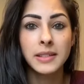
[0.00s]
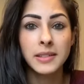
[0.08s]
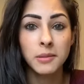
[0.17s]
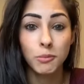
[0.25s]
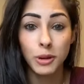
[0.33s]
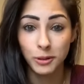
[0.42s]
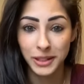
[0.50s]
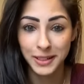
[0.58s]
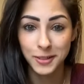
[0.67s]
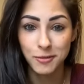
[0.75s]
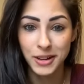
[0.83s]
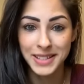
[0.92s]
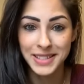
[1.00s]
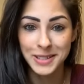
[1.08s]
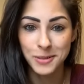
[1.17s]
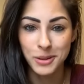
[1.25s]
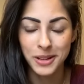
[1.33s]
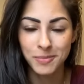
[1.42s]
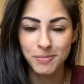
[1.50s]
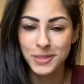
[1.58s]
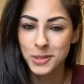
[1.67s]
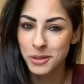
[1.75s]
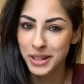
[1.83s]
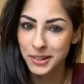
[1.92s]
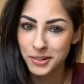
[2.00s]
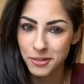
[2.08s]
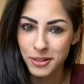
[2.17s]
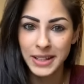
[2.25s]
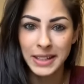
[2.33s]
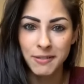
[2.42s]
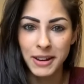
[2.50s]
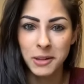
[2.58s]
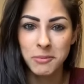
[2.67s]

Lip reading: some well-needed rest as well. So I greatly recommend